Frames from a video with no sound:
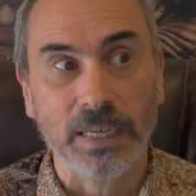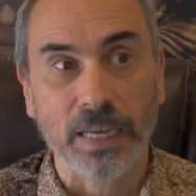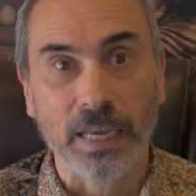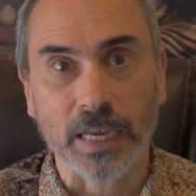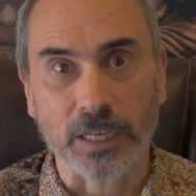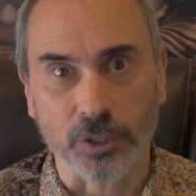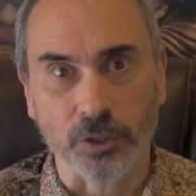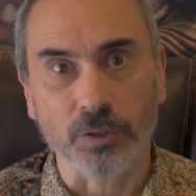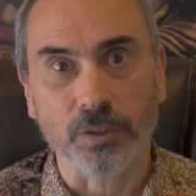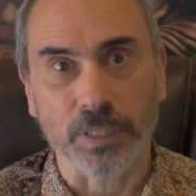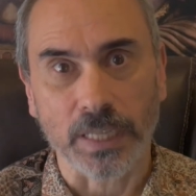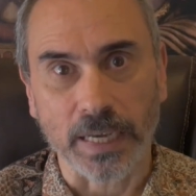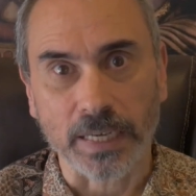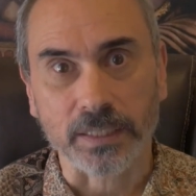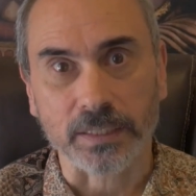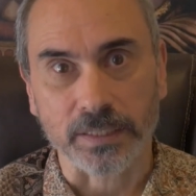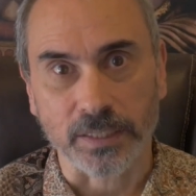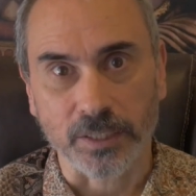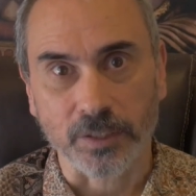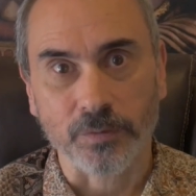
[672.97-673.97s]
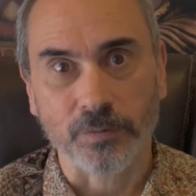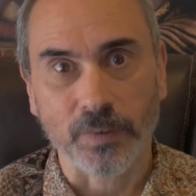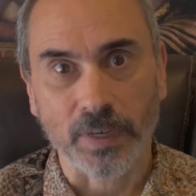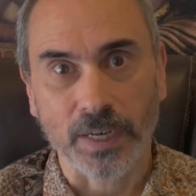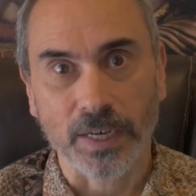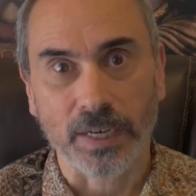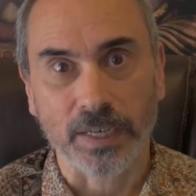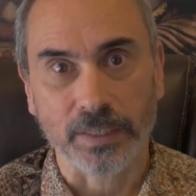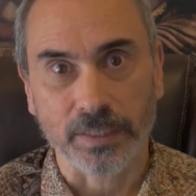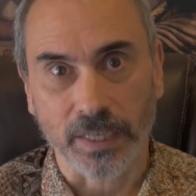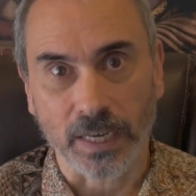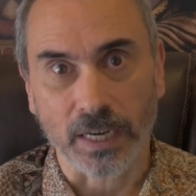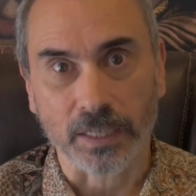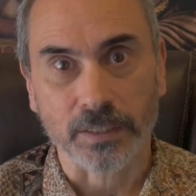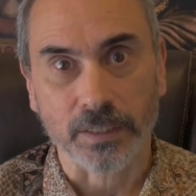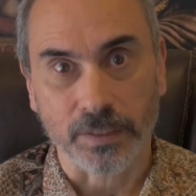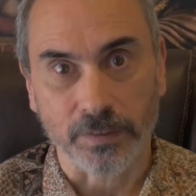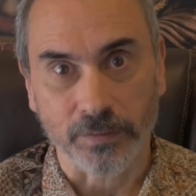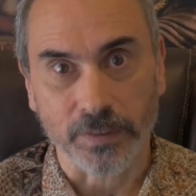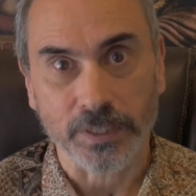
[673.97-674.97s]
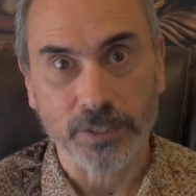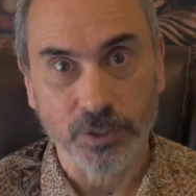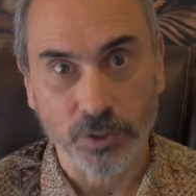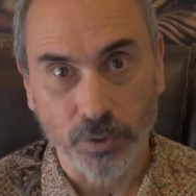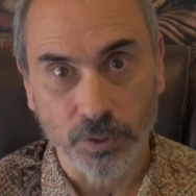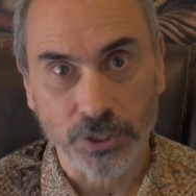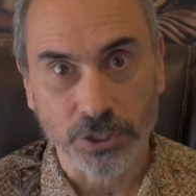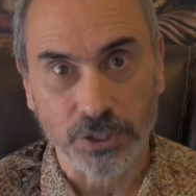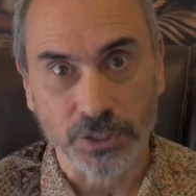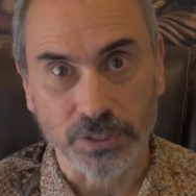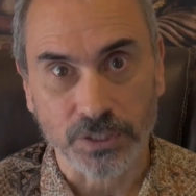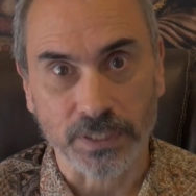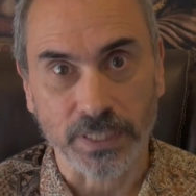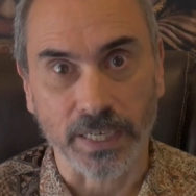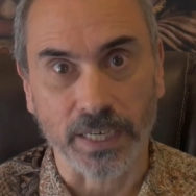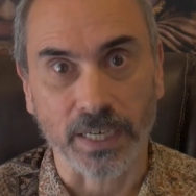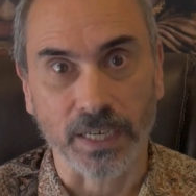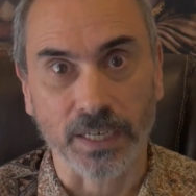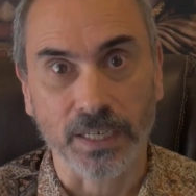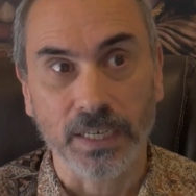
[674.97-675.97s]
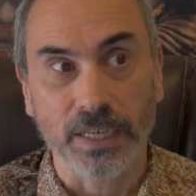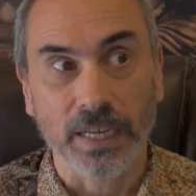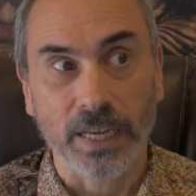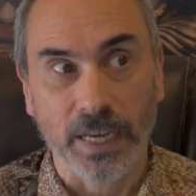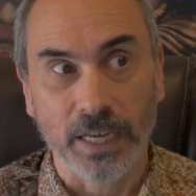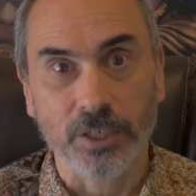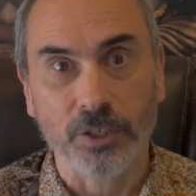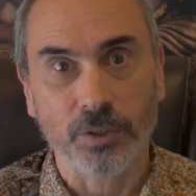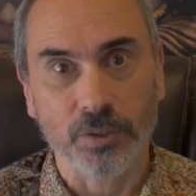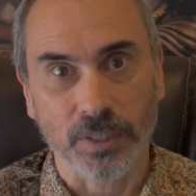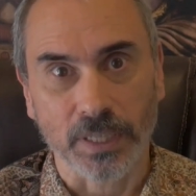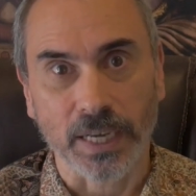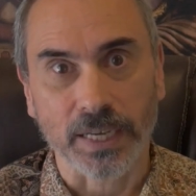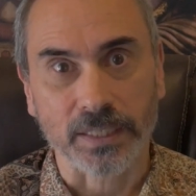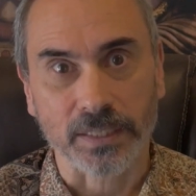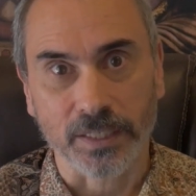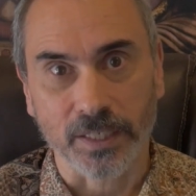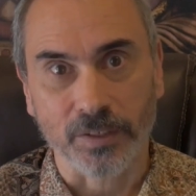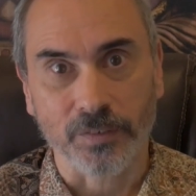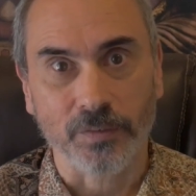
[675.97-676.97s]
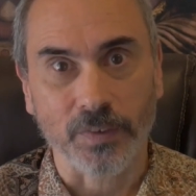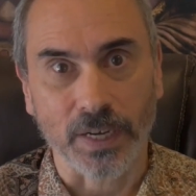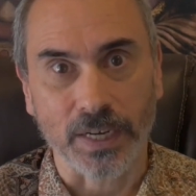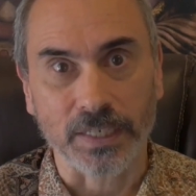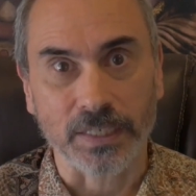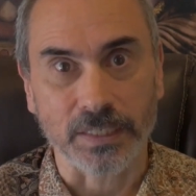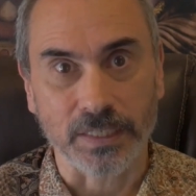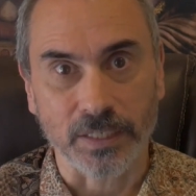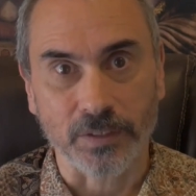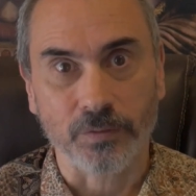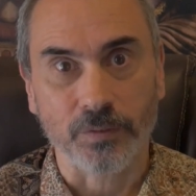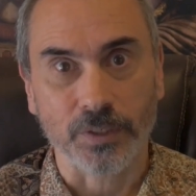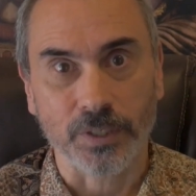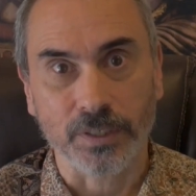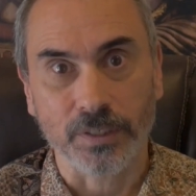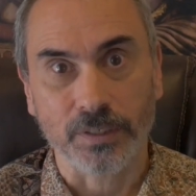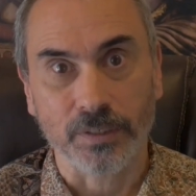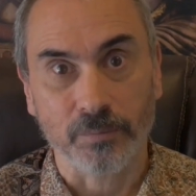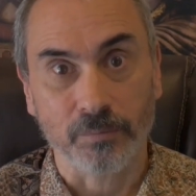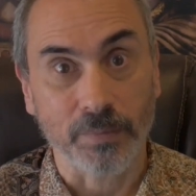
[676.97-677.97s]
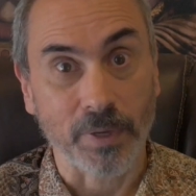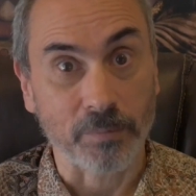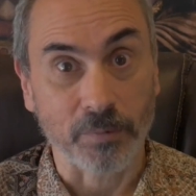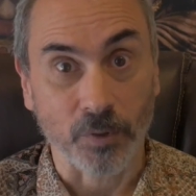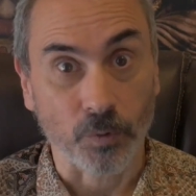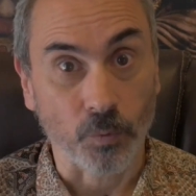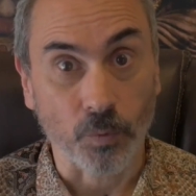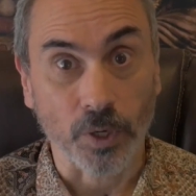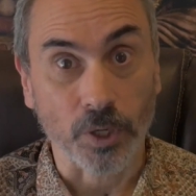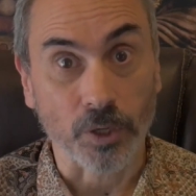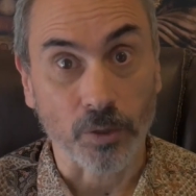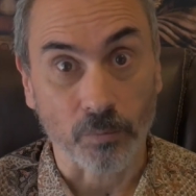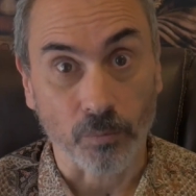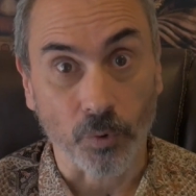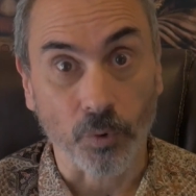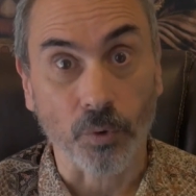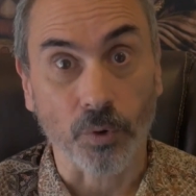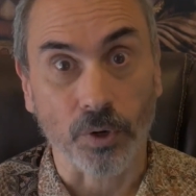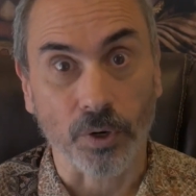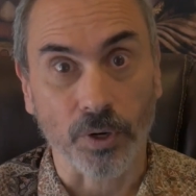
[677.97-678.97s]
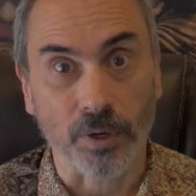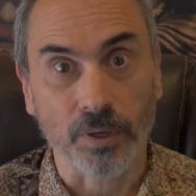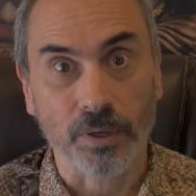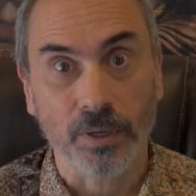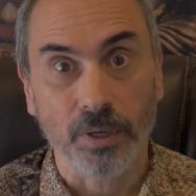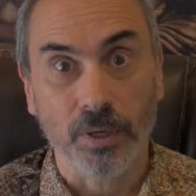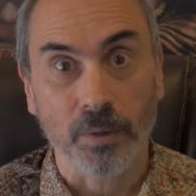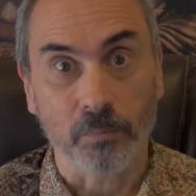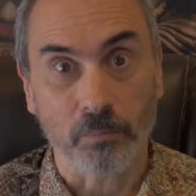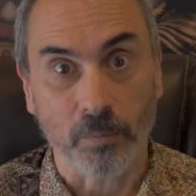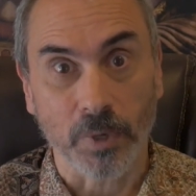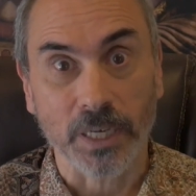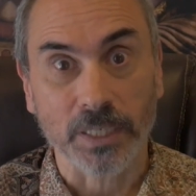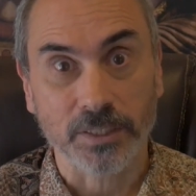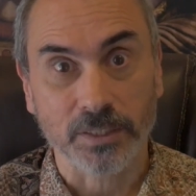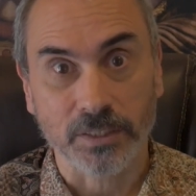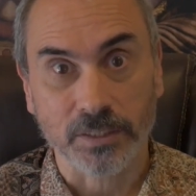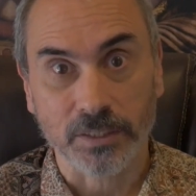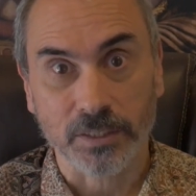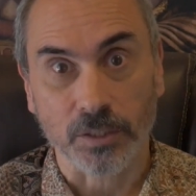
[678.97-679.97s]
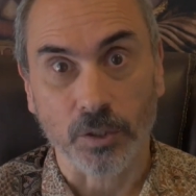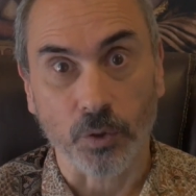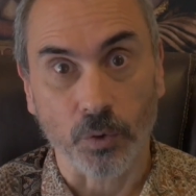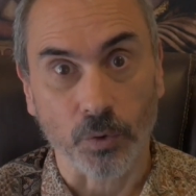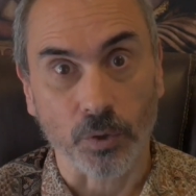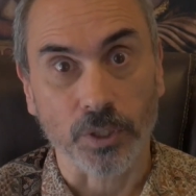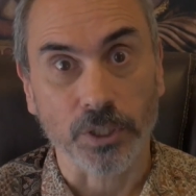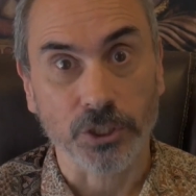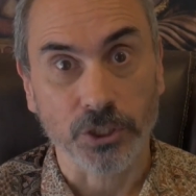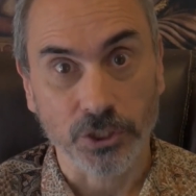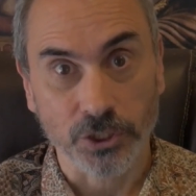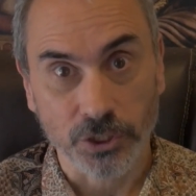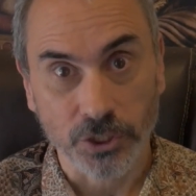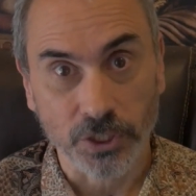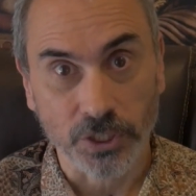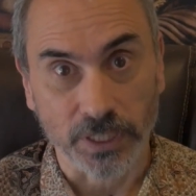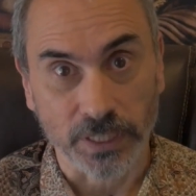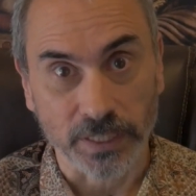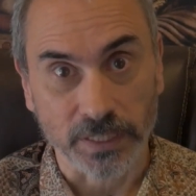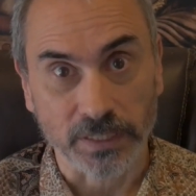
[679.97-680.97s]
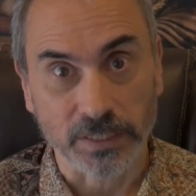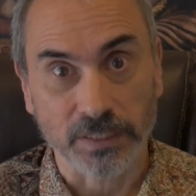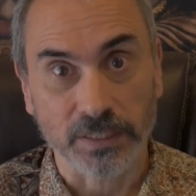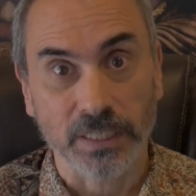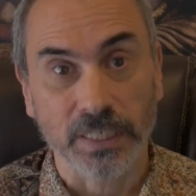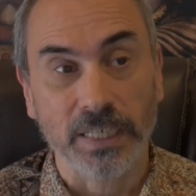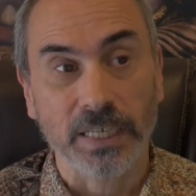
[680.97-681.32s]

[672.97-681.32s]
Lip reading: And you're likely to find cognitive distortions there, and you're likely to find different, maybe one or more musts or shoulds.